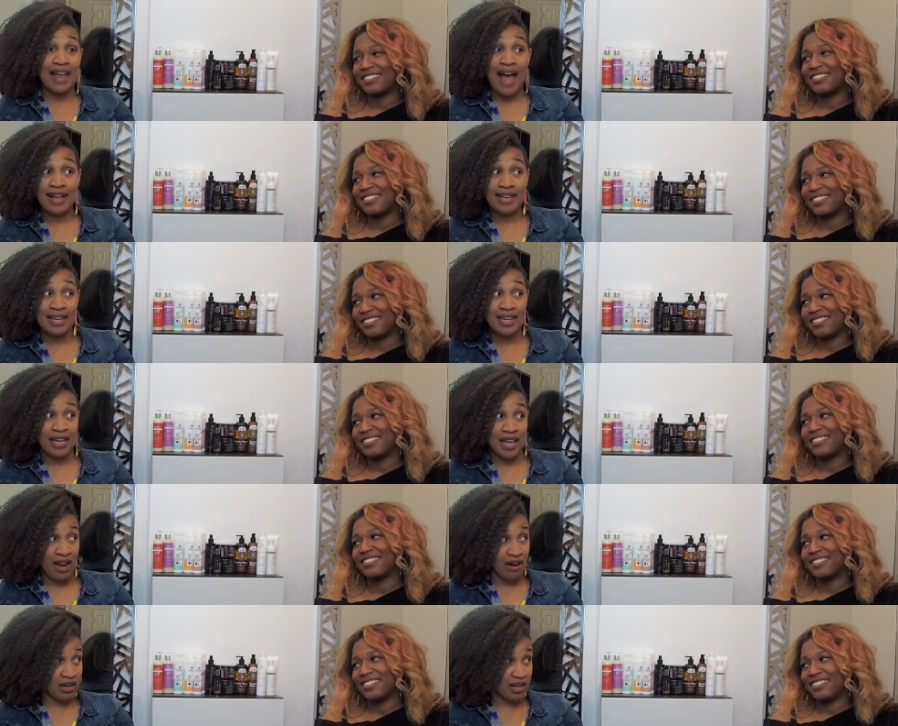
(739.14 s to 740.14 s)
Speaker 1: not getting a
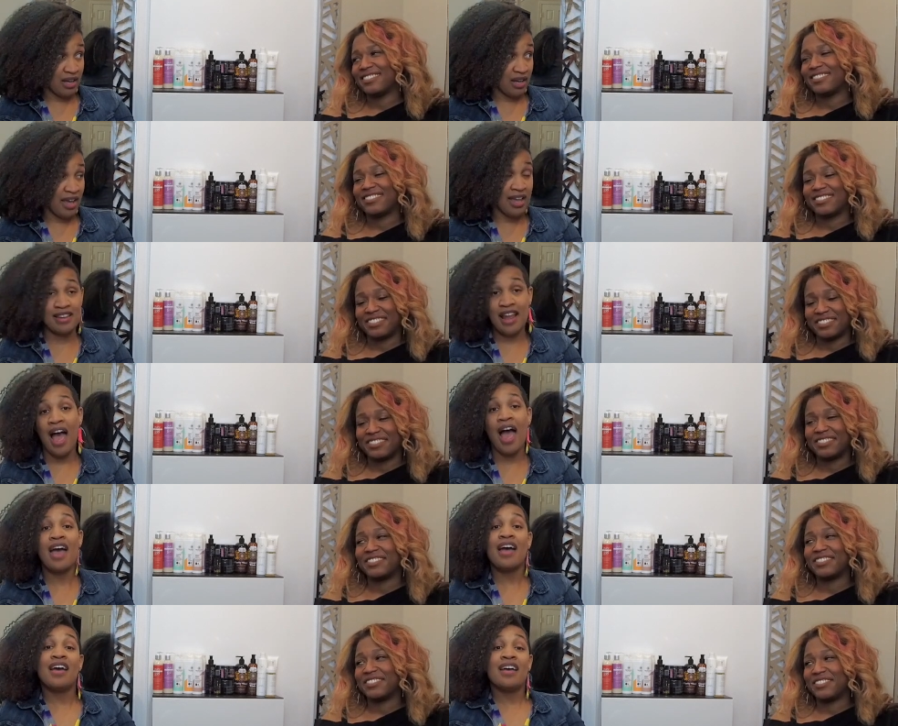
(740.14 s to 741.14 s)
haircut and
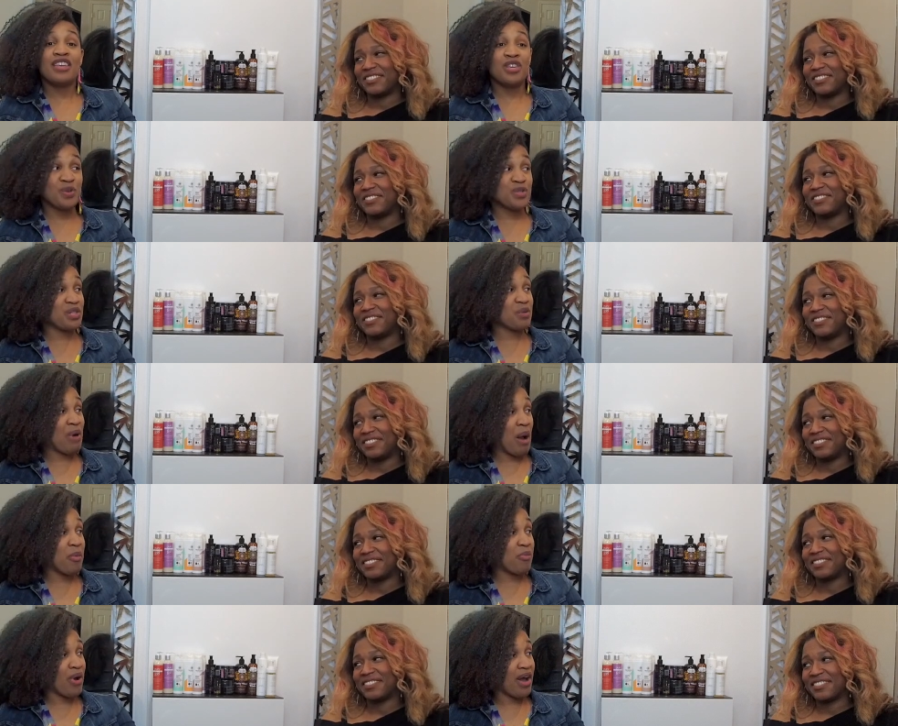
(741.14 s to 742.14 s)
not using the
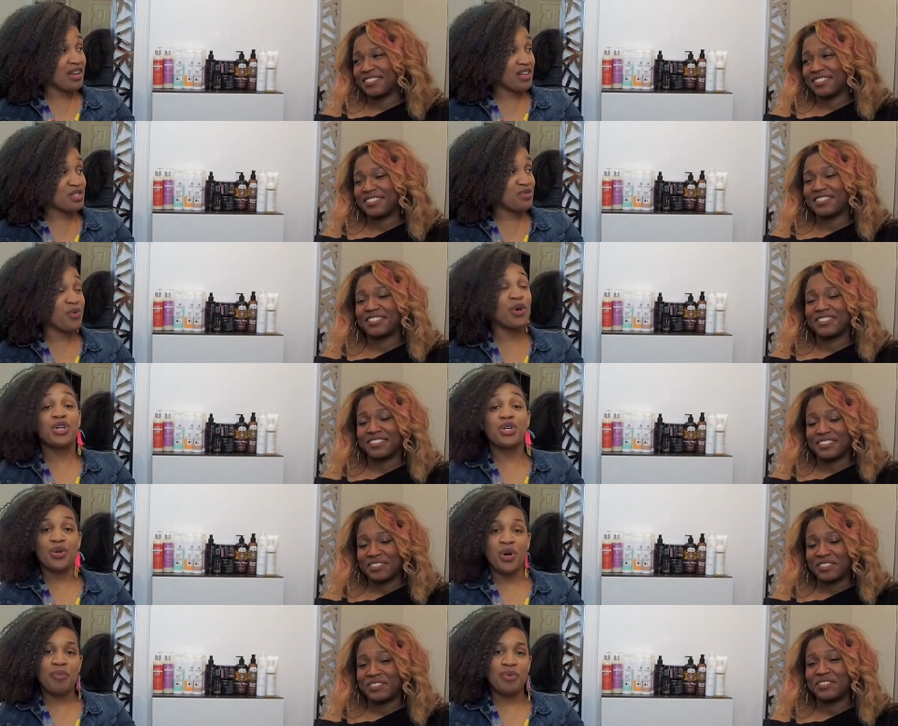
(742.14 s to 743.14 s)
proper products for
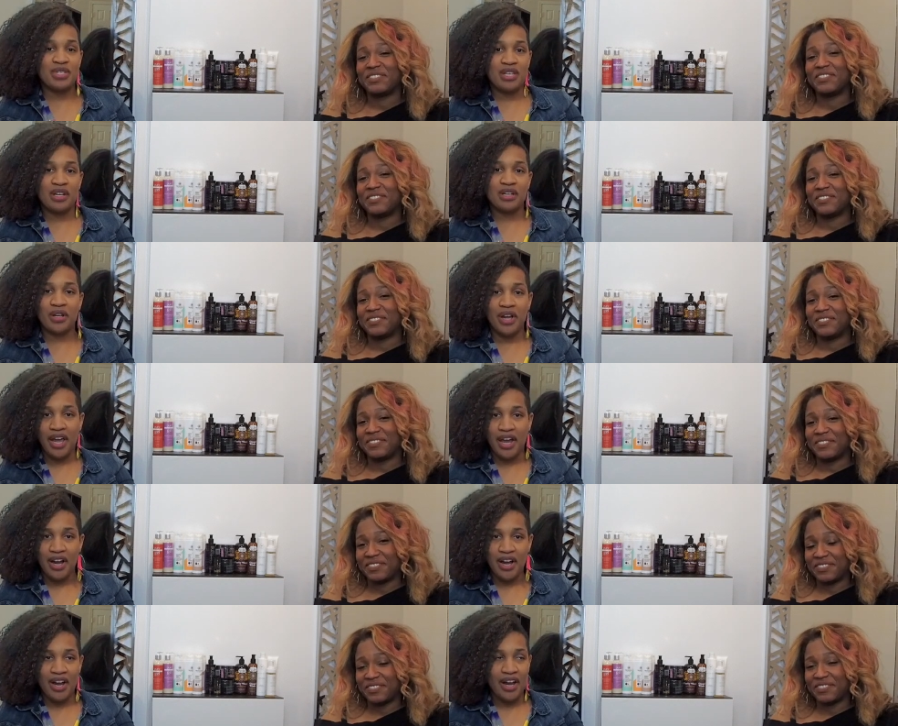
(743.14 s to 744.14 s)
your particular
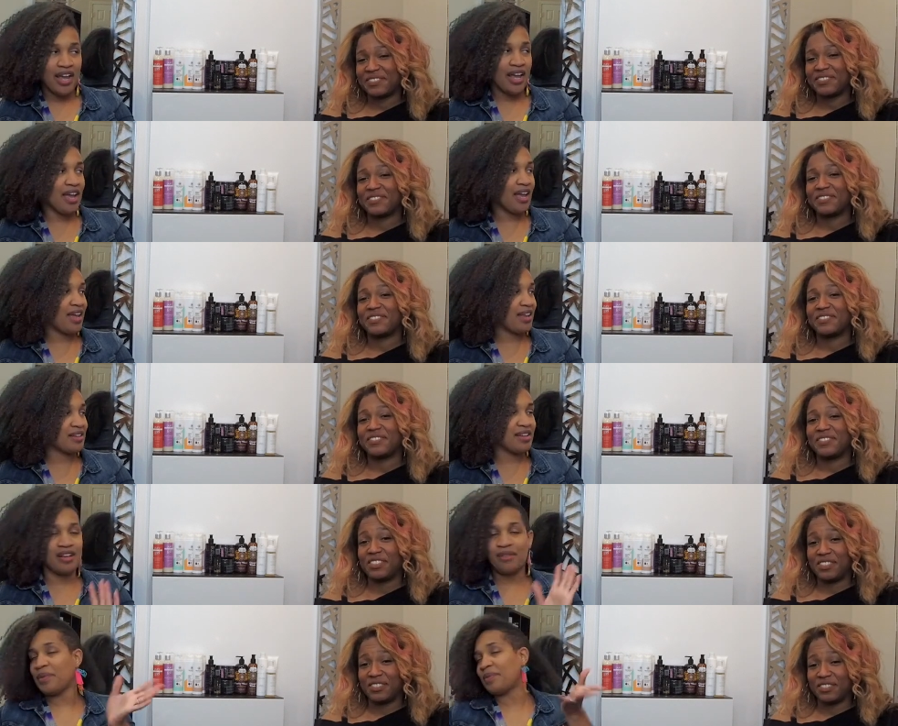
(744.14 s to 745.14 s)
hair and
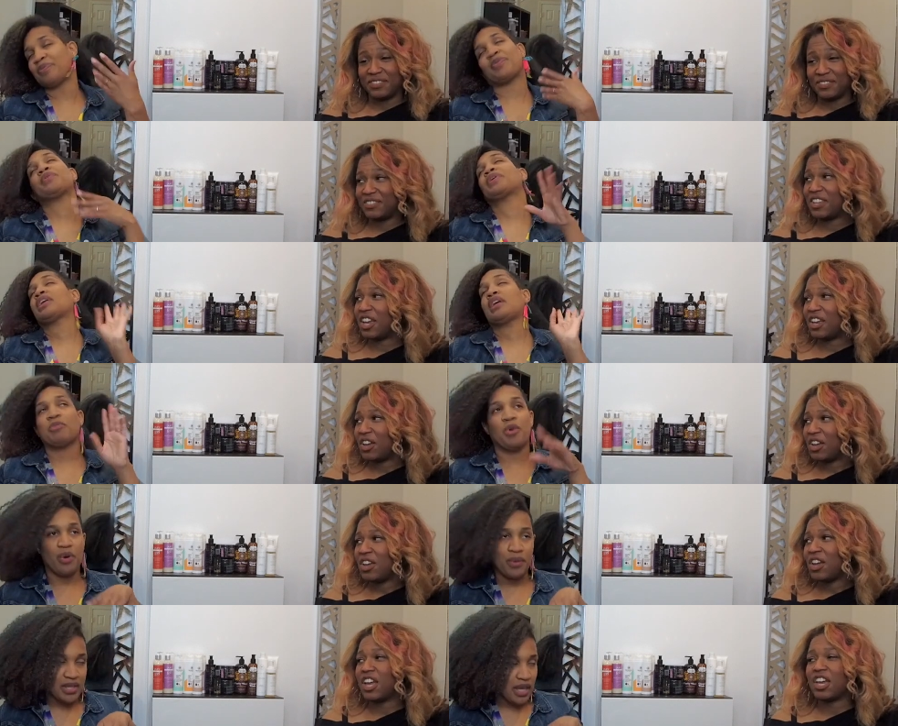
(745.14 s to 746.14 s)
Speaker 2: what we keep
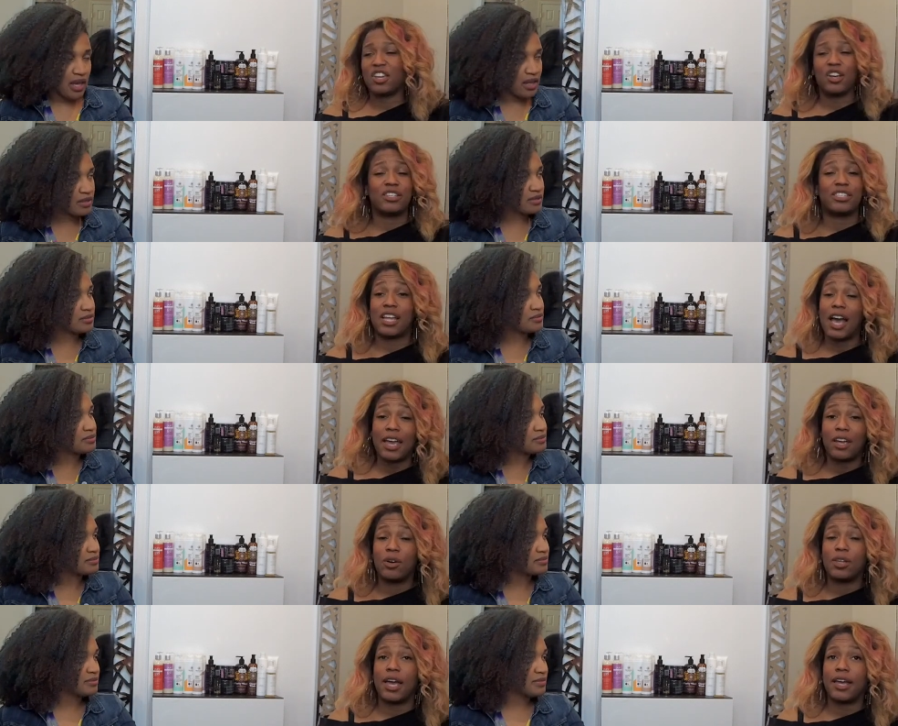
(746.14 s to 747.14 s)
on with. And your
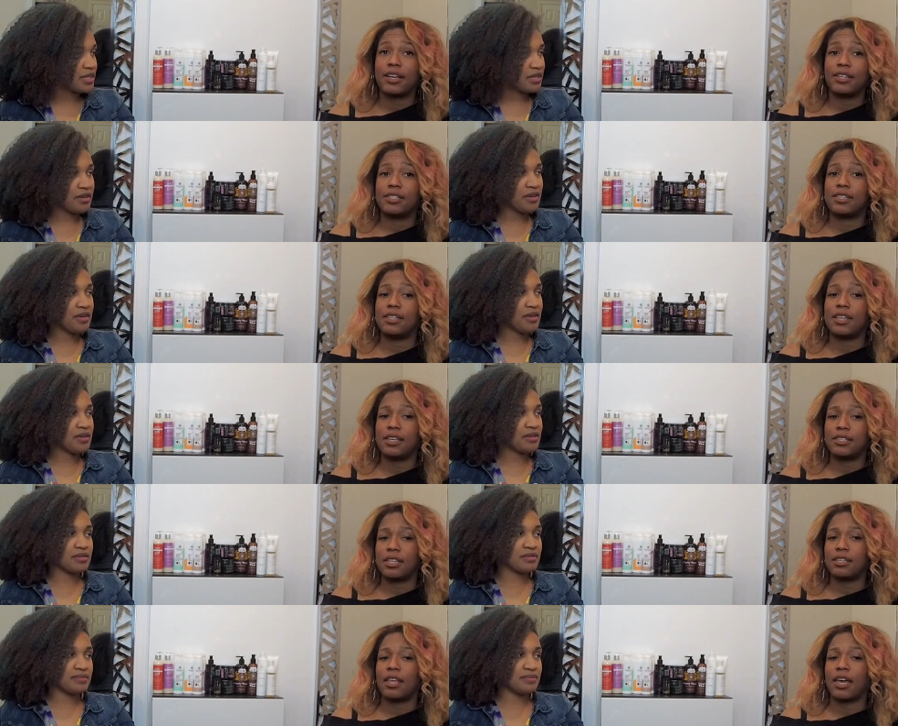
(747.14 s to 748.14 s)
style, like, because
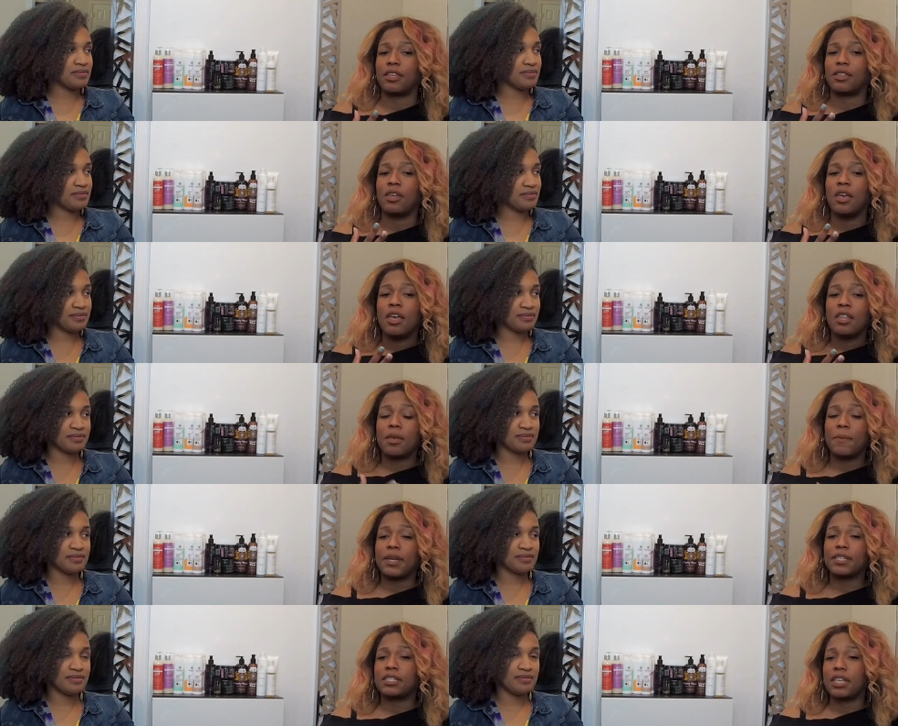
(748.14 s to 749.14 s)
that's, like, the
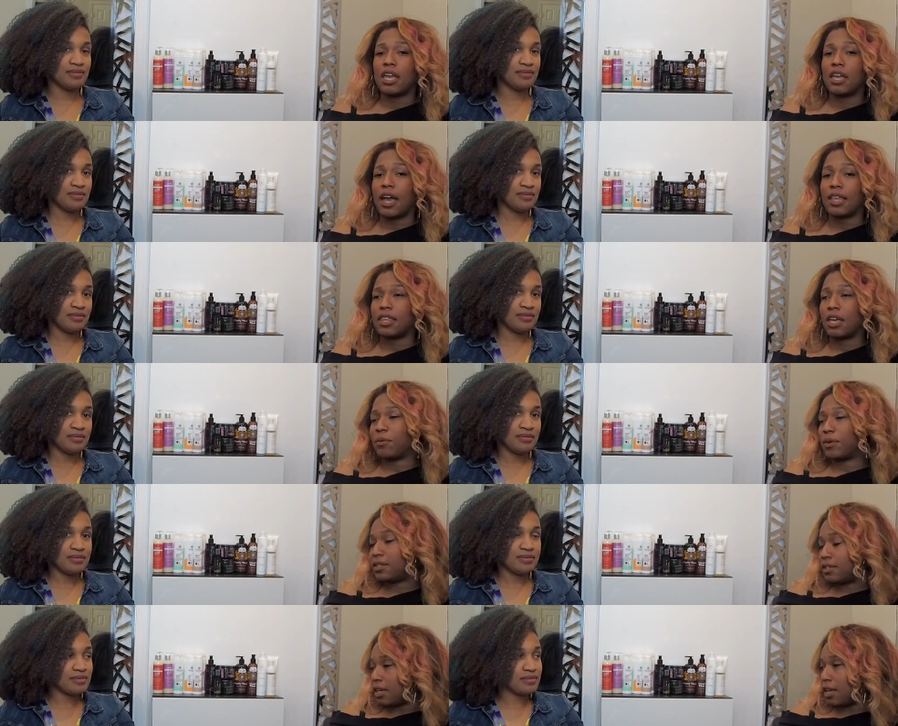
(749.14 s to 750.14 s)
biggest thing I think we
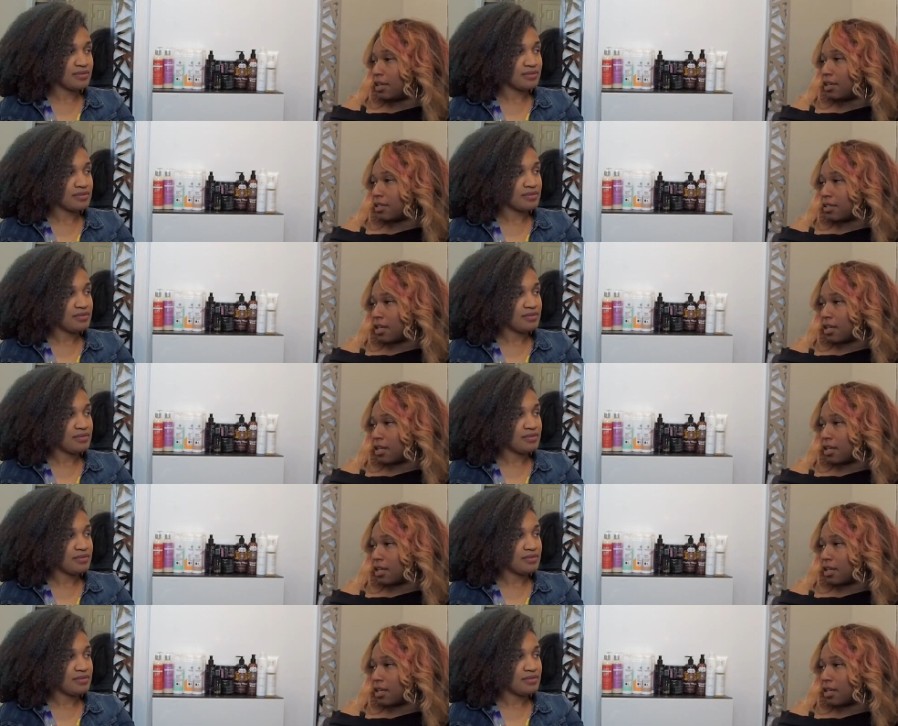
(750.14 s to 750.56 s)
see in the